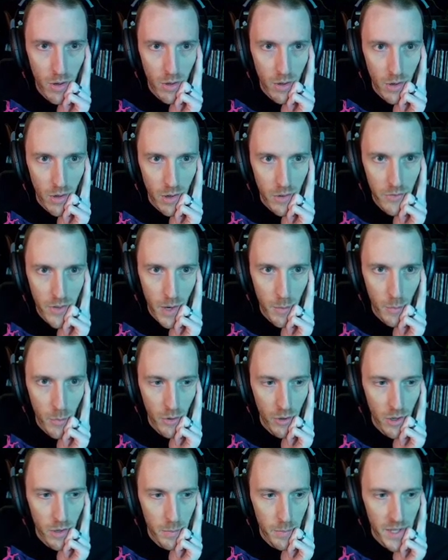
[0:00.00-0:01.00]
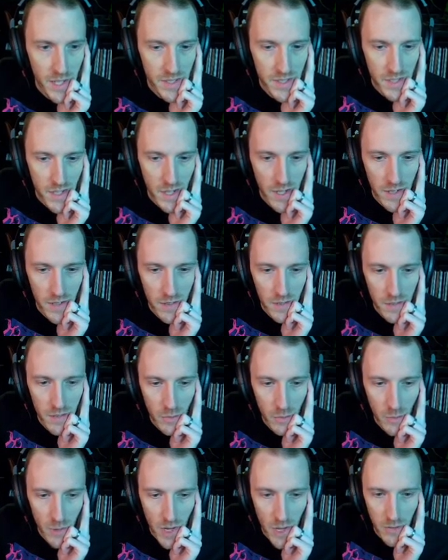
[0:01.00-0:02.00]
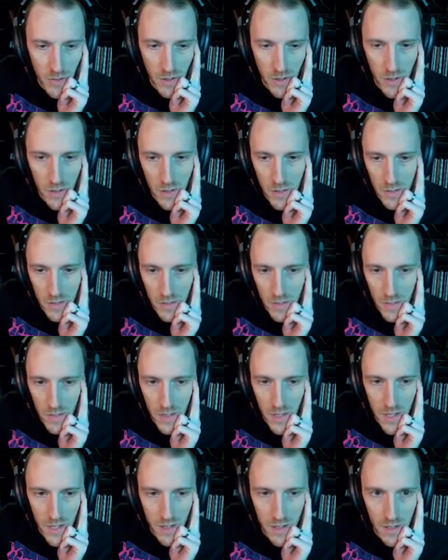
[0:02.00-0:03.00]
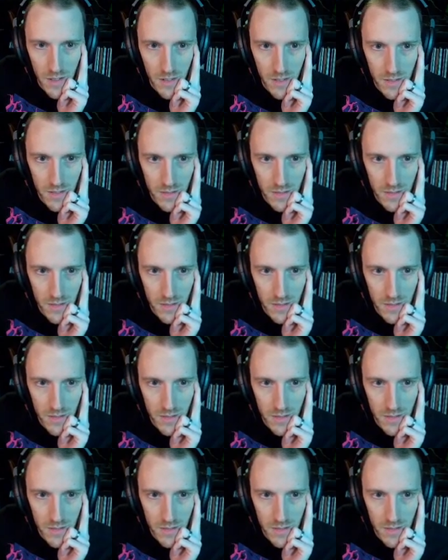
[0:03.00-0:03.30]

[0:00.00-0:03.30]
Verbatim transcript: or ephemeral based on whatever the